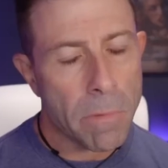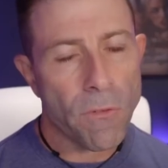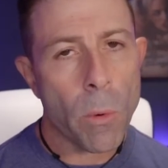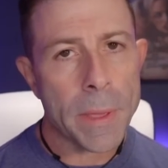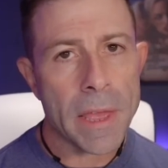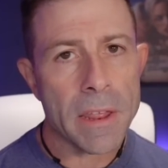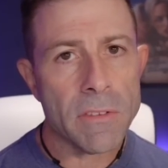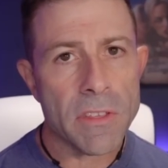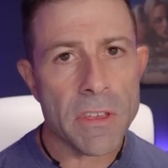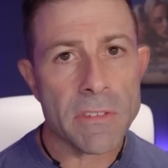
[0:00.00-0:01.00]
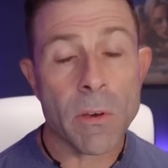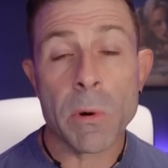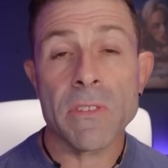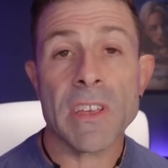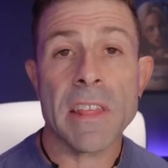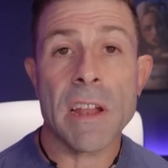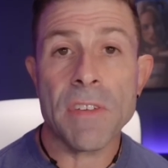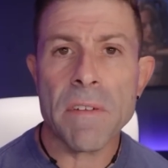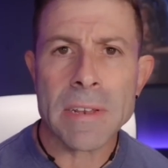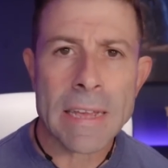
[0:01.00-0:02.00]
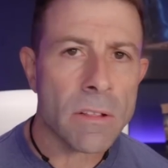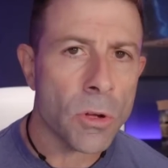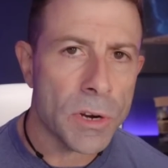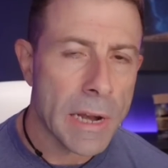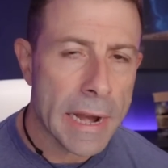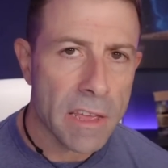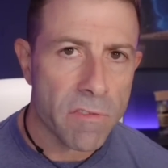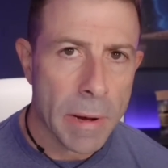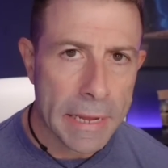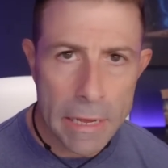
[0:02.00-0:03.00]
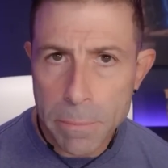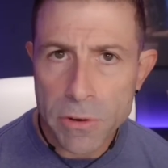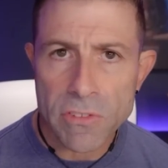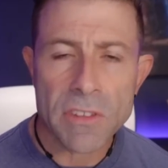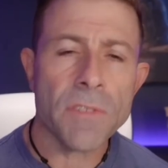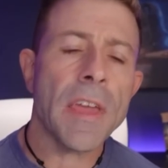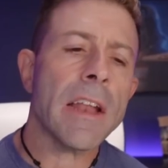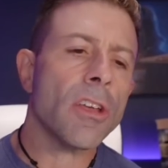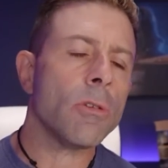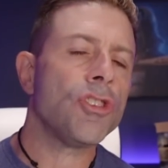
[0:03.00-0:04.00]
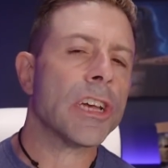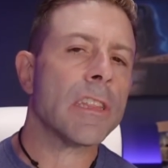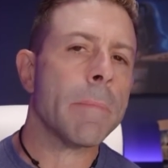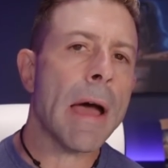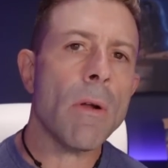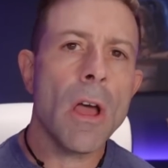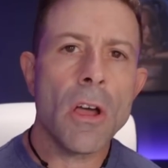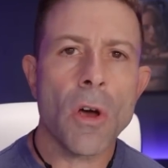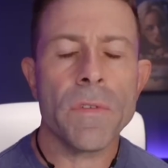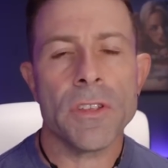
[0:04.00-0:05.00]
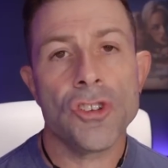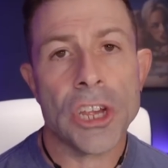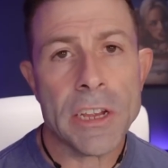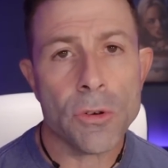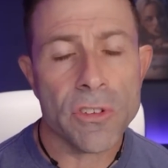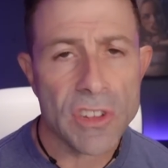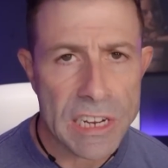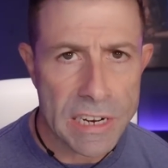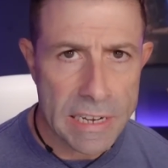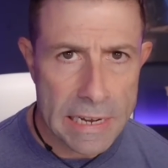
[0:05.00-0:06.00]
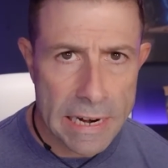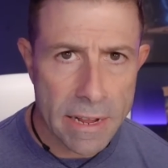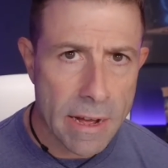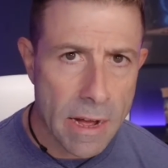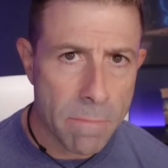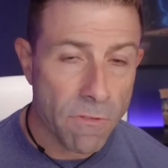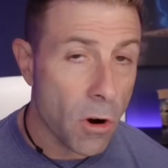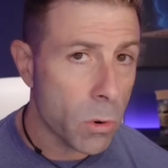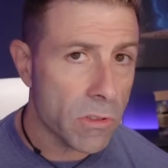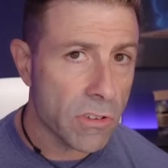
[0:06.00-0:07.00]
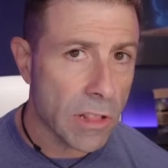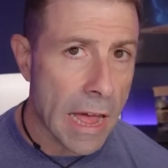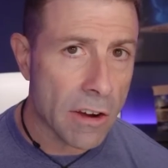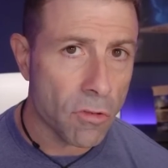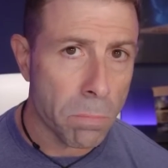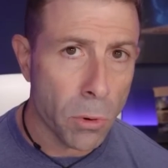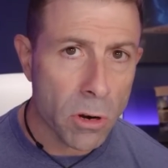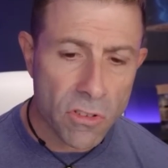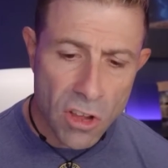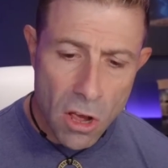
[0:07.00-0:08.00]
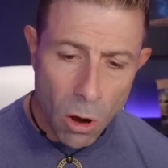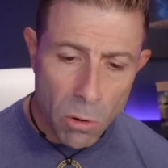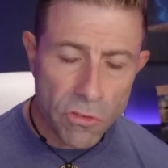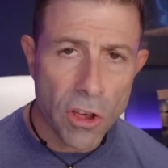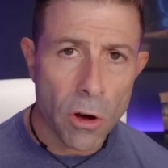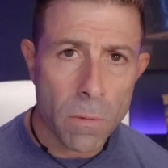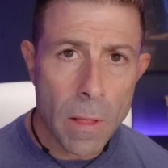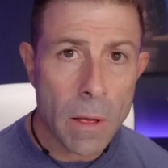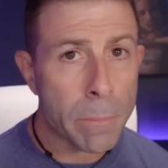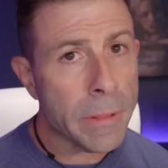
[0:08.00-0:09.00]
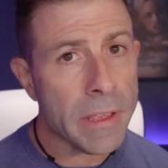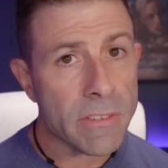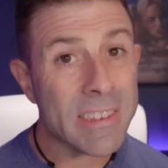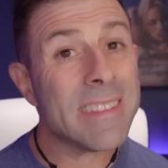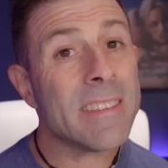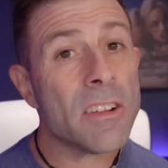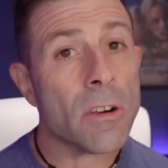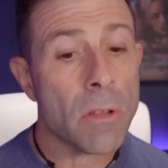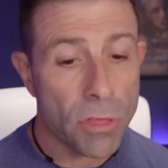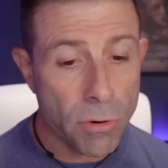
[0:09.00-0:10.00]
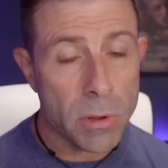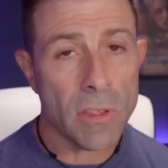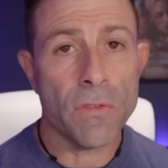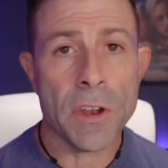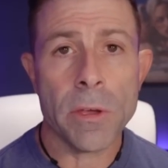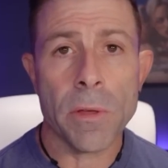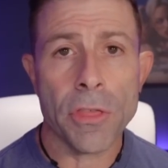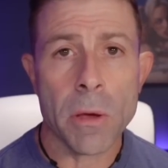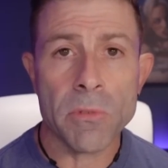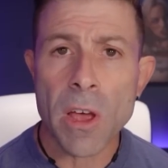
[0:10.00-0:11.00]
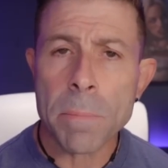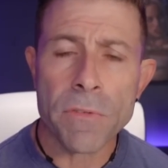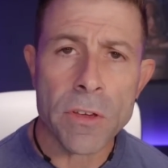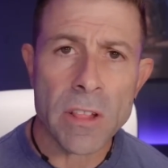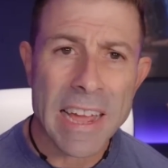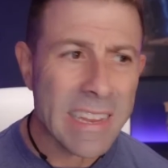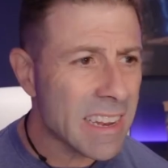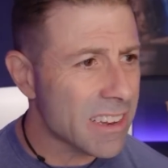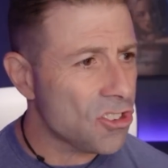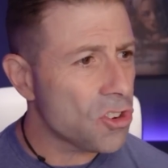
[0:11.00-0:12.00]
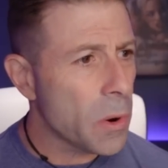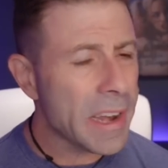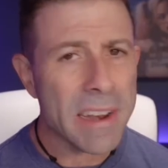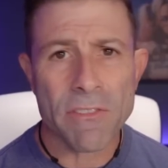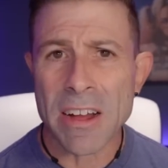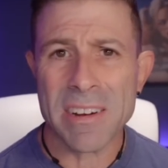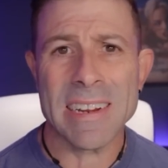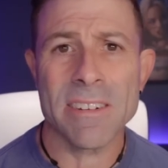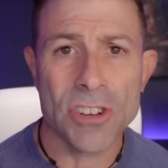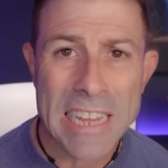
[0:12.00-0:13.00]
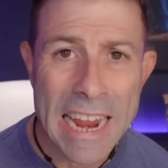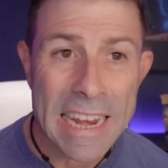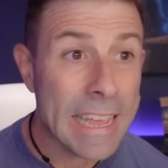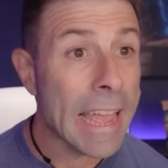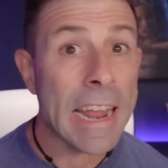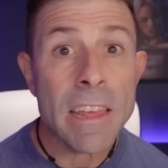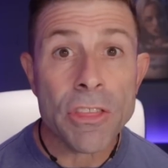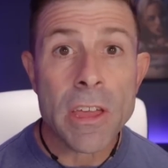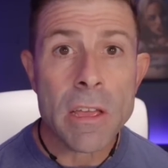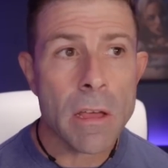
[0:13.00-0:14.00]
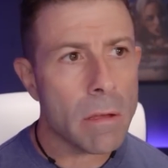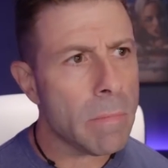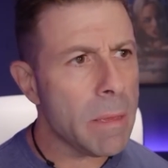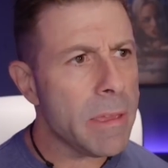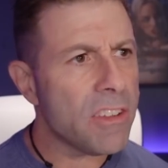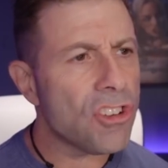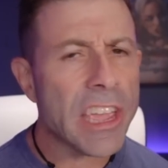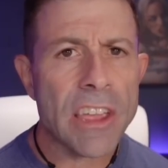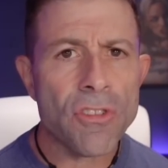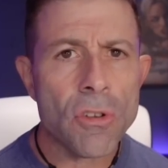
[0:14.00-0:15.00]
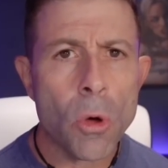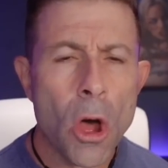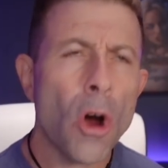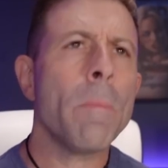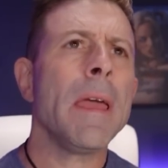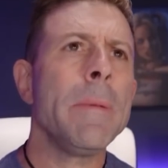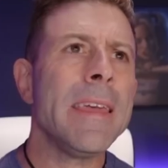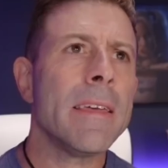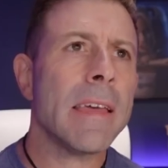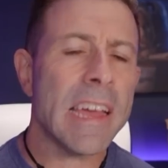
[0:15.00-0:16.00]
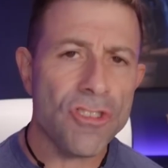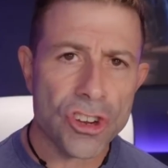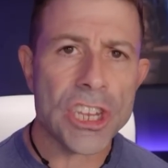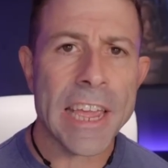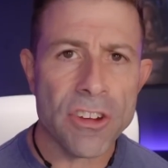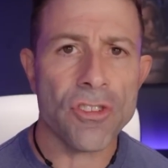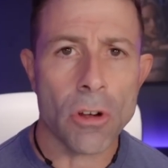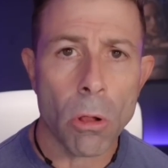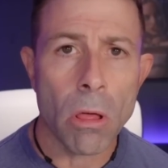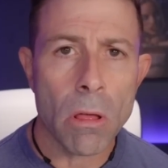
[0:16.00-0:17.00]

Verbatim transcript: Before we get into this, I want to say that if you haven't downloaded any of my ebooks as of yet, go check them out. Go over to J Cristina dot com forward slash books. Also, please consider throwing this video a thumbs up if you liked it, enjoyed it, found it entertaining, anything, maybe educational or maybe edutational.